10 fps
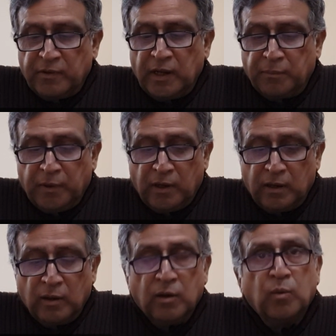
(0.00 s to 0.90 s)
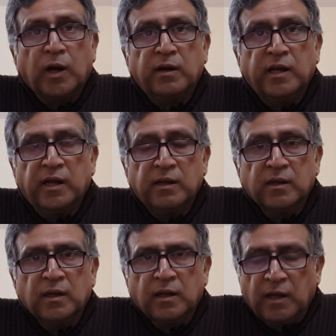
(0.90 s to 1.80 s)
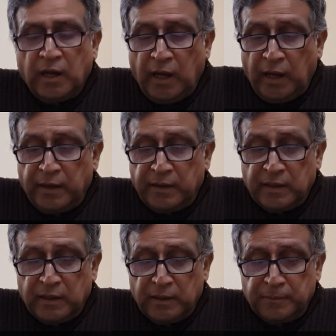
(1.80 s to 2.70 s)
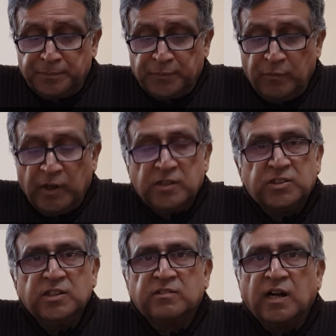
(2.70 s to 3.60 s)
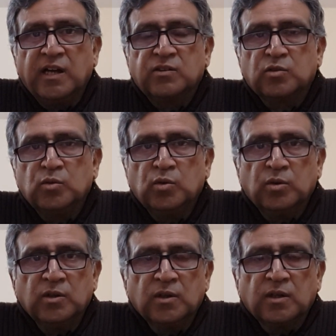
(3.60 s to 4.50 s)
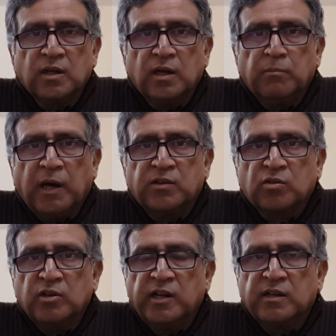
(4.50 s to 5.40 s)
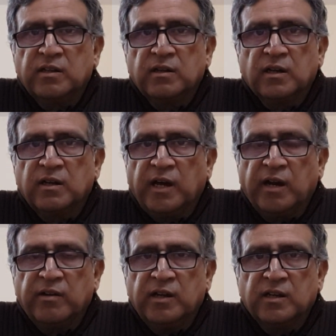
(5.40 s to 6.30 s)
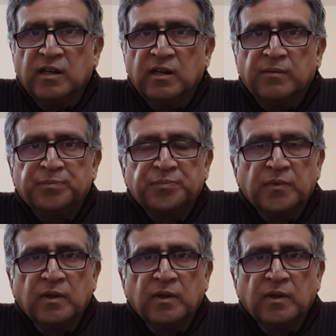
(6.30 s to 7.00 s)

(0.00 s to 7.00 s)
her one day, and when she tries to emasculate Larry in a